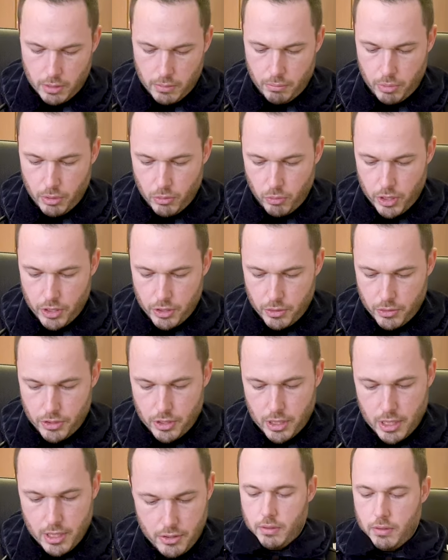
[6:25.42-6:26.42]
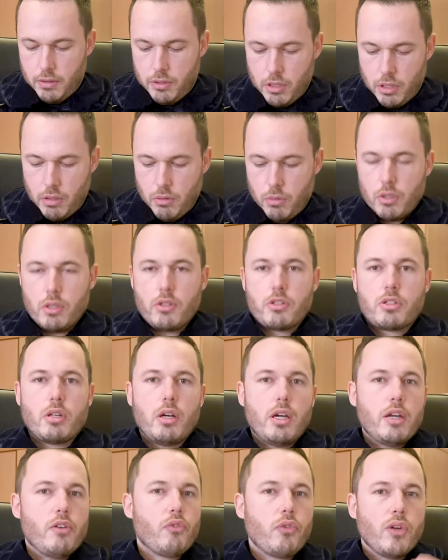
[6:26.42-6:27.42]
but we shall see. So we're going to
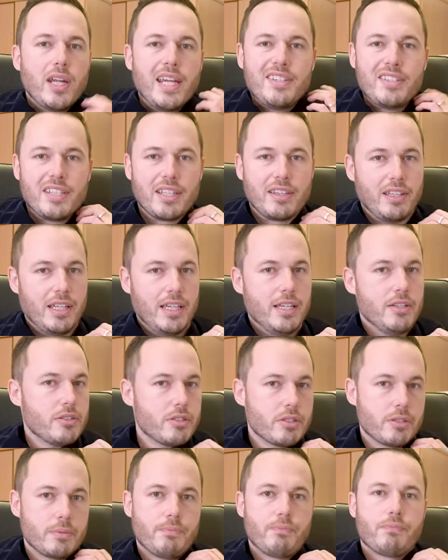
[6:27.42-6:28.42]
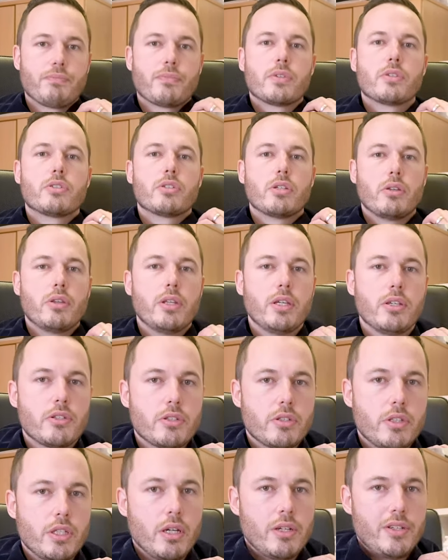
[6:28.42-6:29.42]
start inflating this. So this,
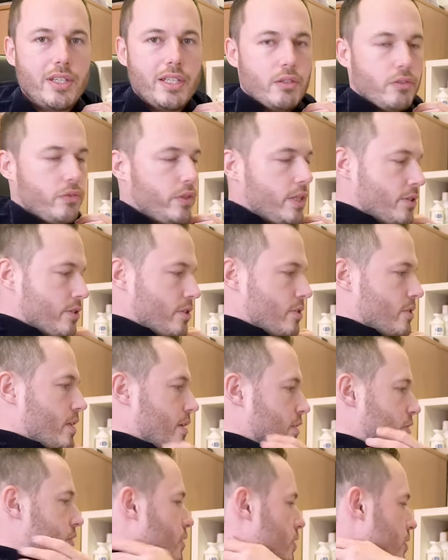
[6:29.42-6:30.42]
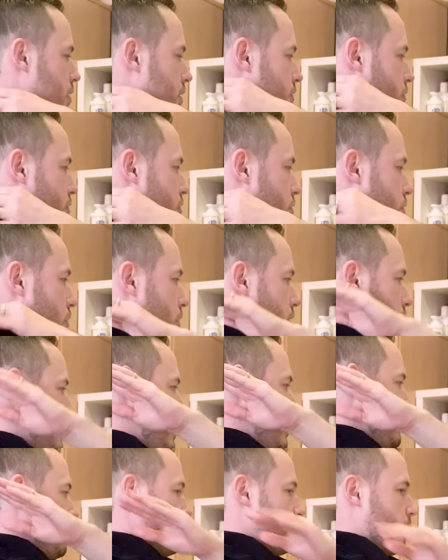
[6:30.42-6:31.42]
the idea of this is that it's going to
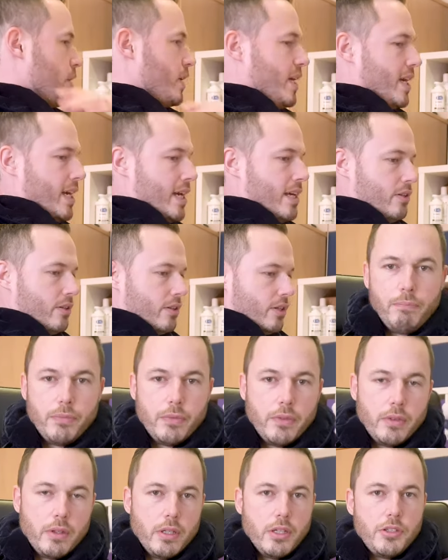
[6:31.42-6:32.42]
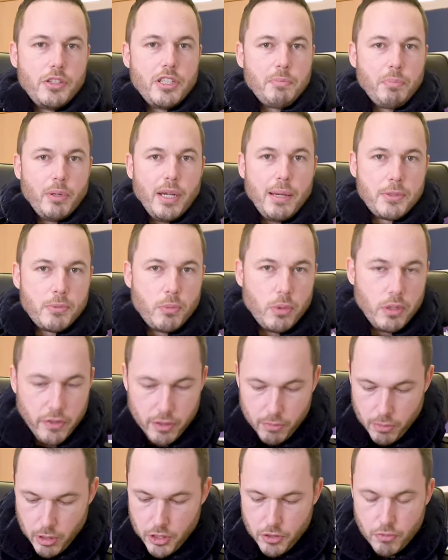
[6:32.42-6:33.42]
lift my head. This is perhaps one of the
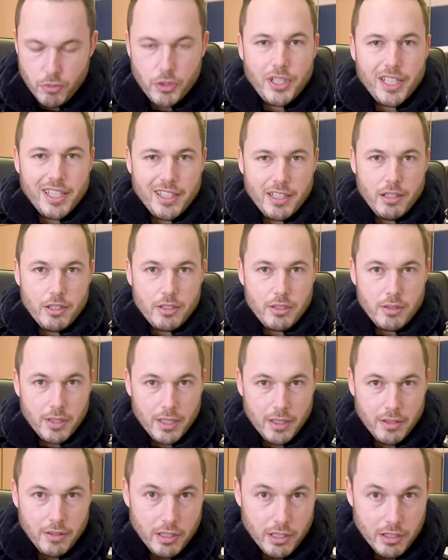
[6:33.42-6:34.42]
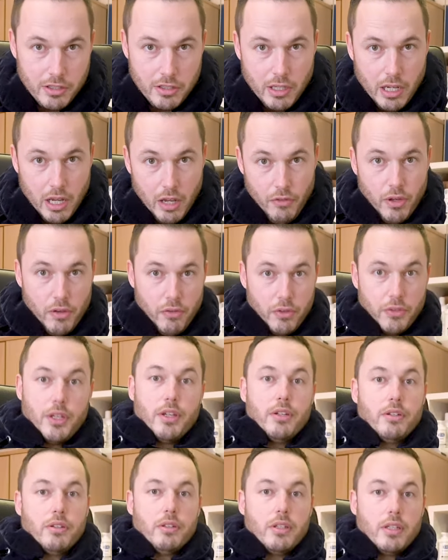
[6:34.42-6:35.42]
most ridiculous looking things that I've ever
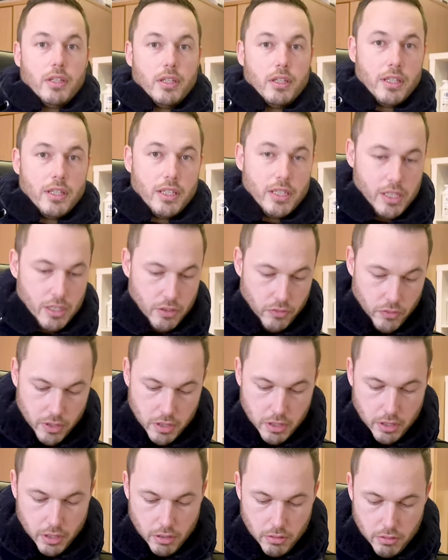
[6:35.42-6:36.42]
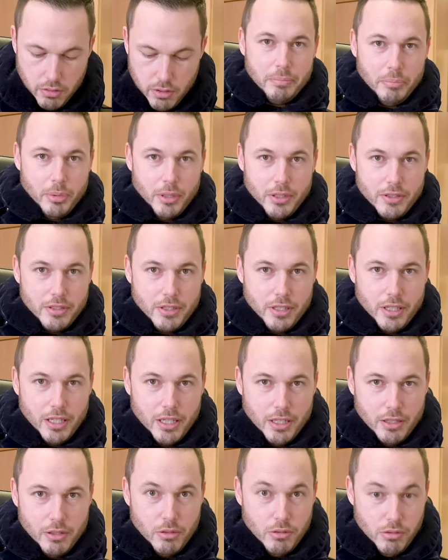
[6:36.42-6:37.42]
done in a video, but
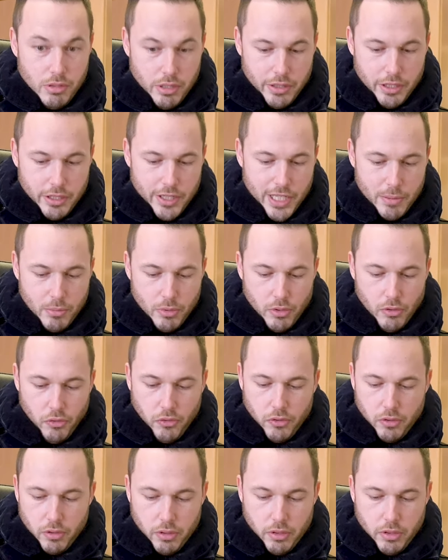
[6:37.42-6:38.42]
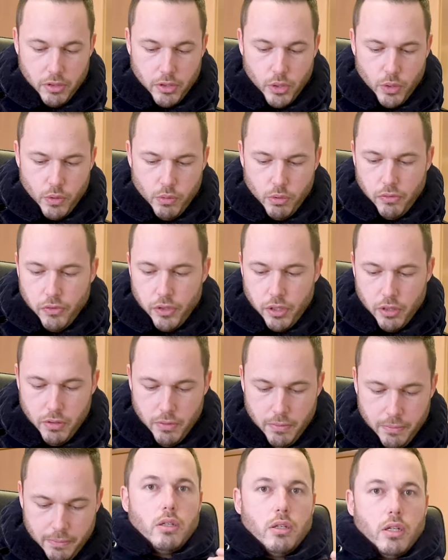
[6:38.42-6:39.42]
uh, all in the name of a good review.
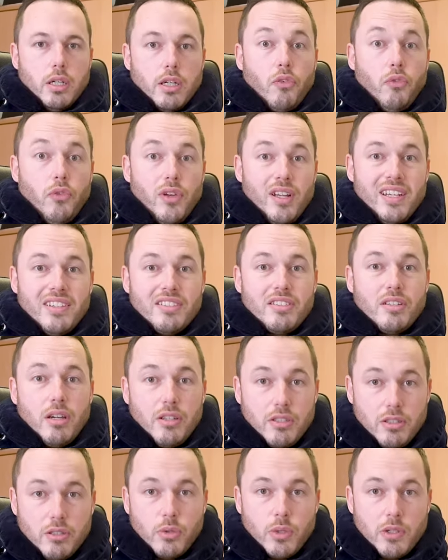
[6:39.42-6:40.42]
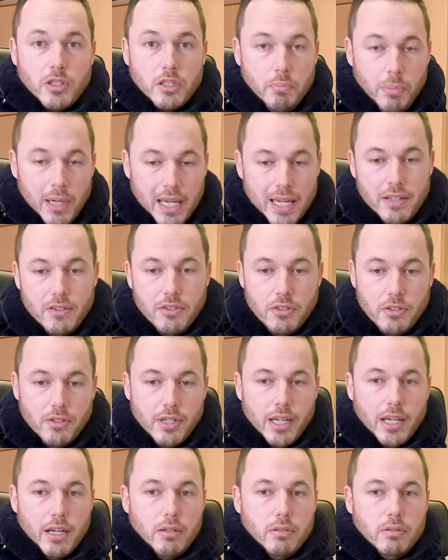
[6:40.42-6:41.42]
I can feel it starting to expand
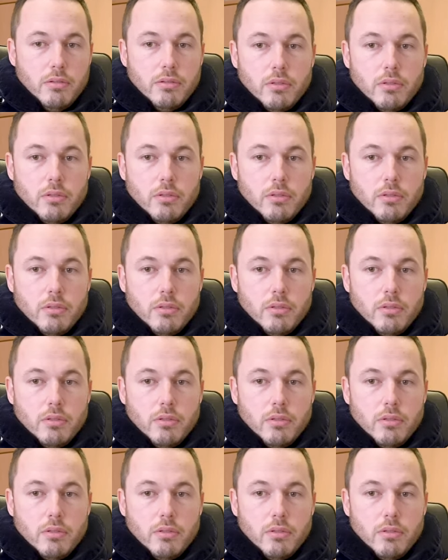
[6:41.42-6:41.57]
now.